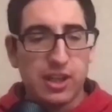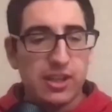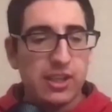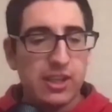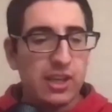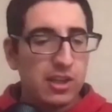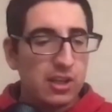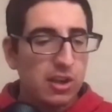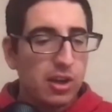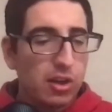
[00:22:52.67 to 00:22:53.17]

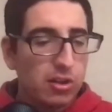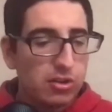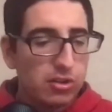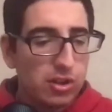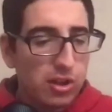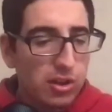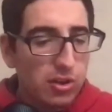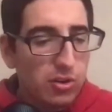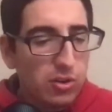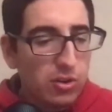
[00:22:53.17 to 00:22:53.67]
then
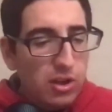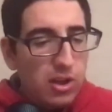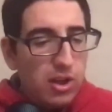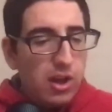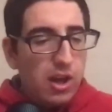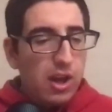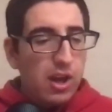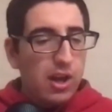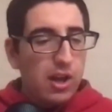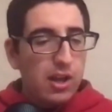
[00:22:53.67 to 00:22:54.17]
also
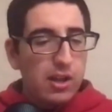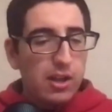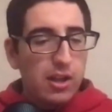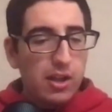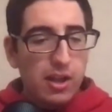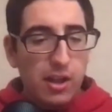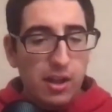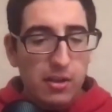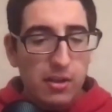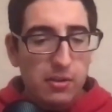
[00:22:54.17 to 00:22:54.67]

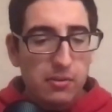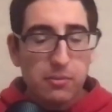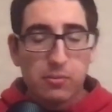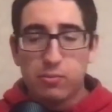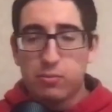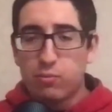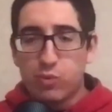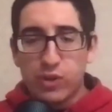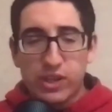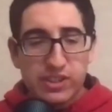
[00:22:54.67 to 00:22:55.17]

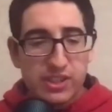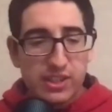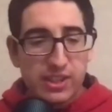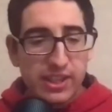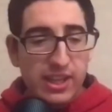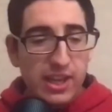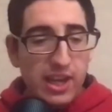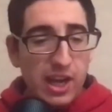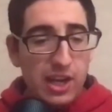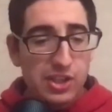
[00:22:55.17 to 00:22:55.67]

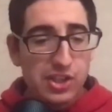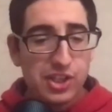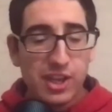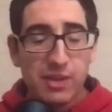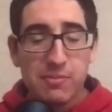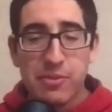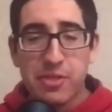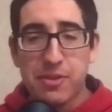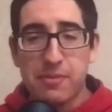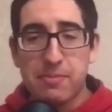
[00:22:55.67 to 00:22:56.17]
recently
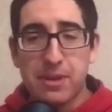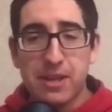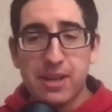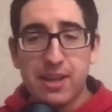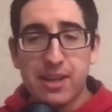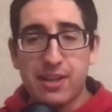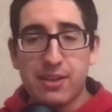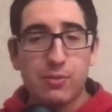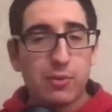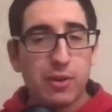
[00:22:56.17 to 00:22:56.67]
Hashim
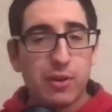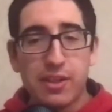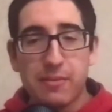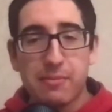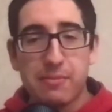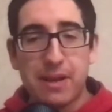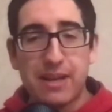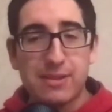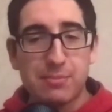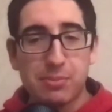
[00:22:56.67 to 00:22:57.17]
Thabit, one of the
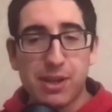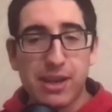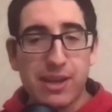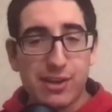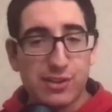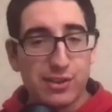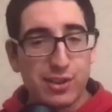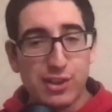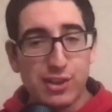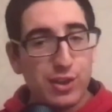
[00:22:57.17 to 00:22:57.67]
best
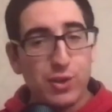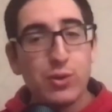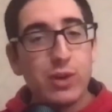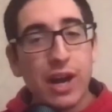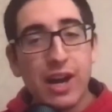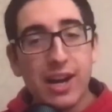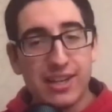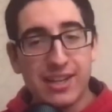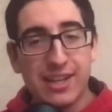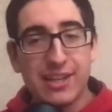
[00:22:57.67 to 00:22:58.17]
players in
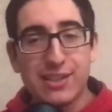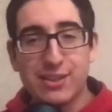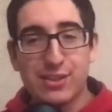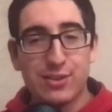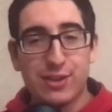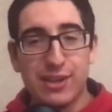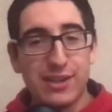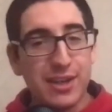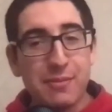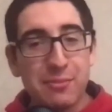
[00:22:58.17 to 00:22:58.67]
UConn
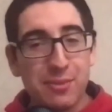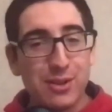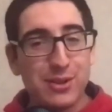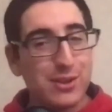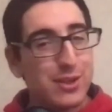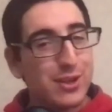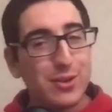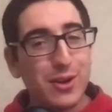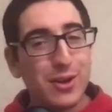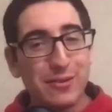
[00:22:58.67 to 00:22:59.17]
history, number
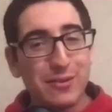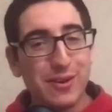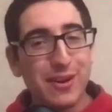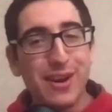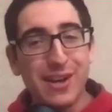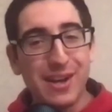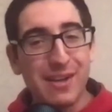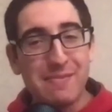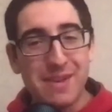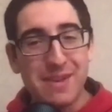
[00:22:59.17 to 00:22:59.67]
2
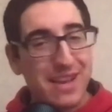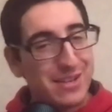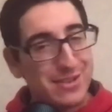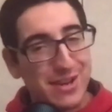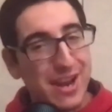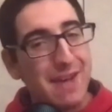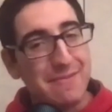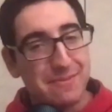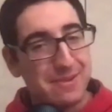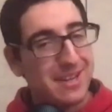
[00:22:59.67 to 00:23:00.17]
overall NBA
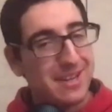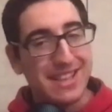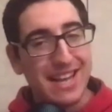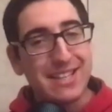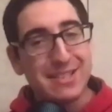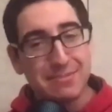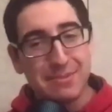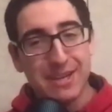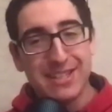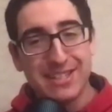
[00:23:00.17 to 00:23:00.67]
draft pick.
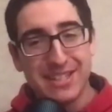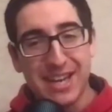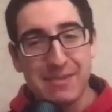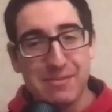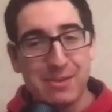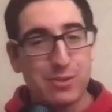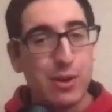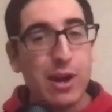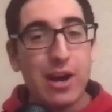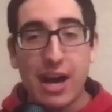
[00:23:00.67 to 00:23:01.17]
That's big time
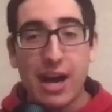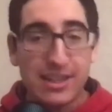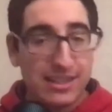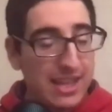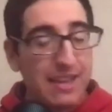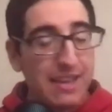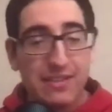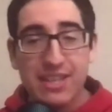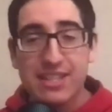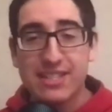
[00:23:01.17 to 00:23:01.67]
as well.
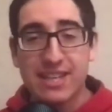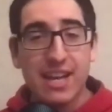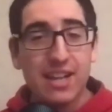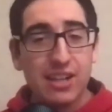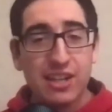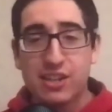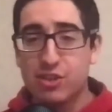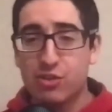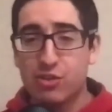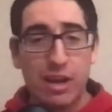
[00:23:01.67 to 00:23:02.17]
Octavius
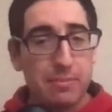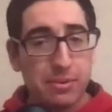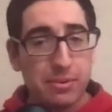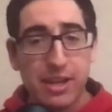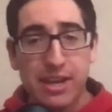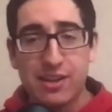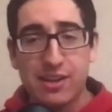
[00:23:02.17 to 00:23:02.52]
Ellis, great player at